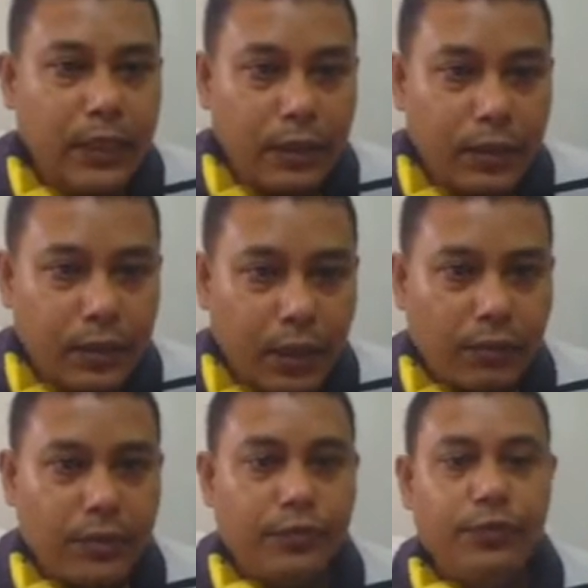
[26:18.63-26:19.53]
Now
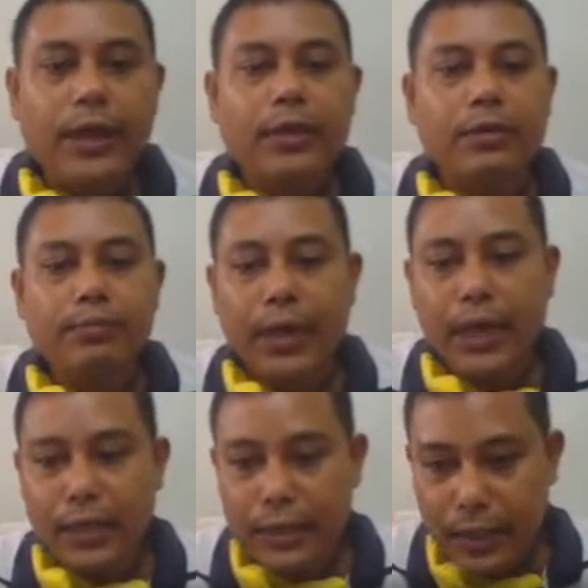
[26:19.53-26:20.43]
if I compile
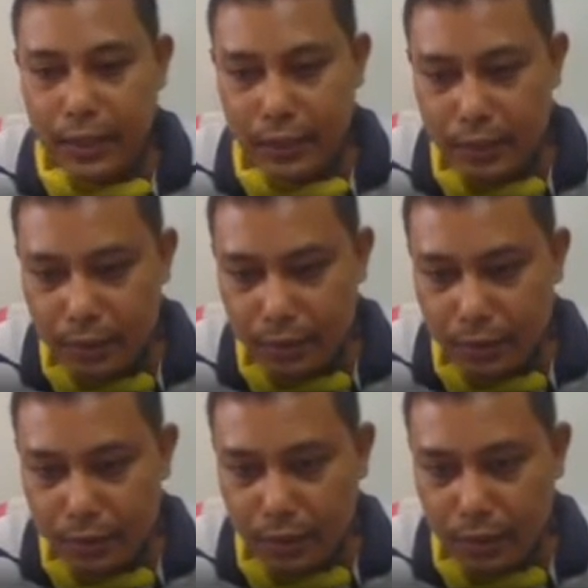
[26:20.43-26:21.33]
here,
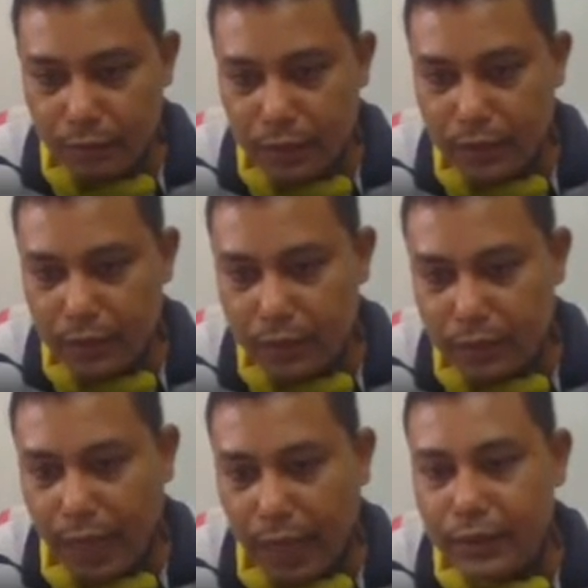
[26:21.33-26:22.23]
now this
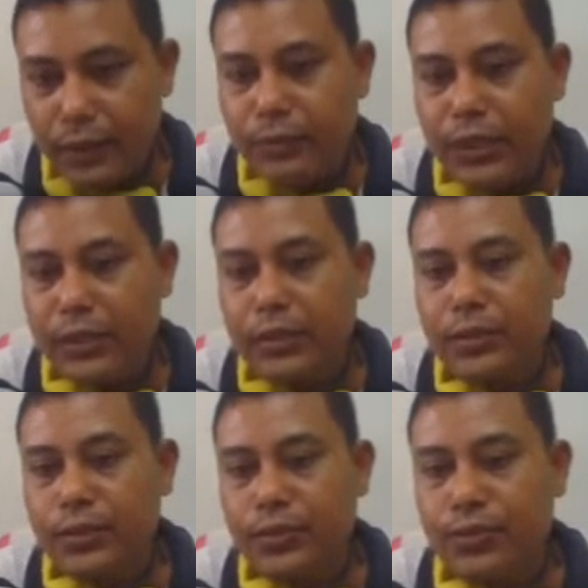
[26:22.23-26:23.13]
size of this
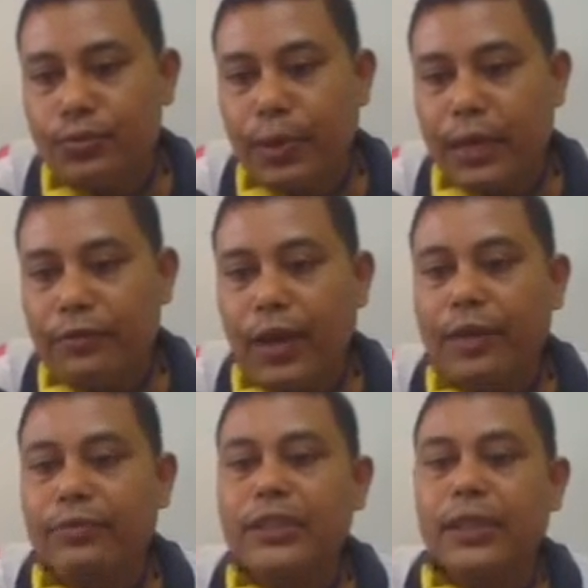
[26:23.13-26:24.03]
2/5
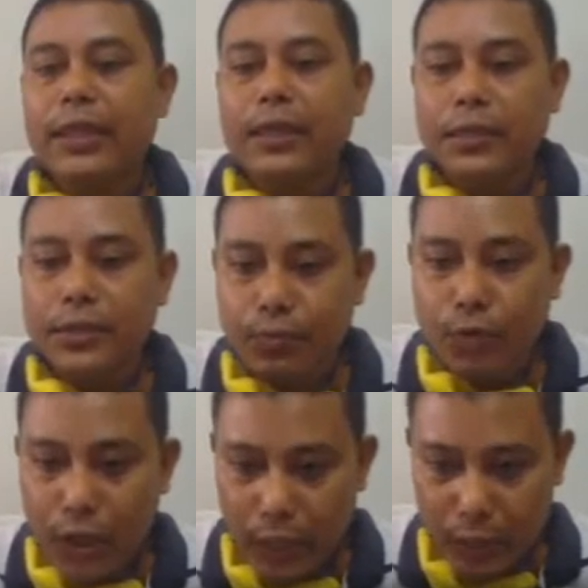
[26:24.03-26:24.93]
is
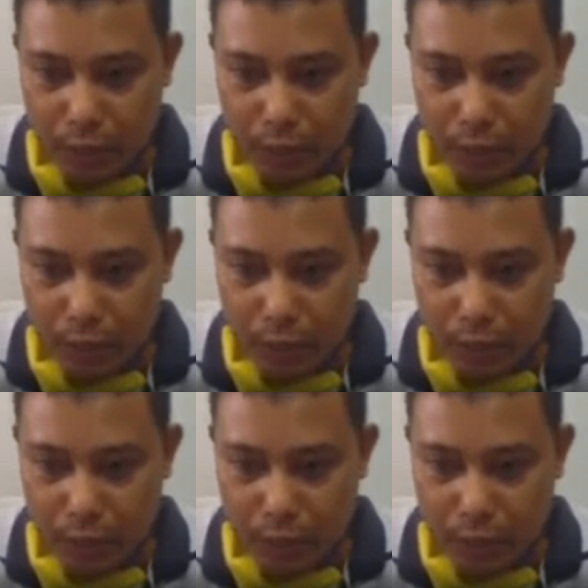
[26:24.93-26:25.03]
smaller.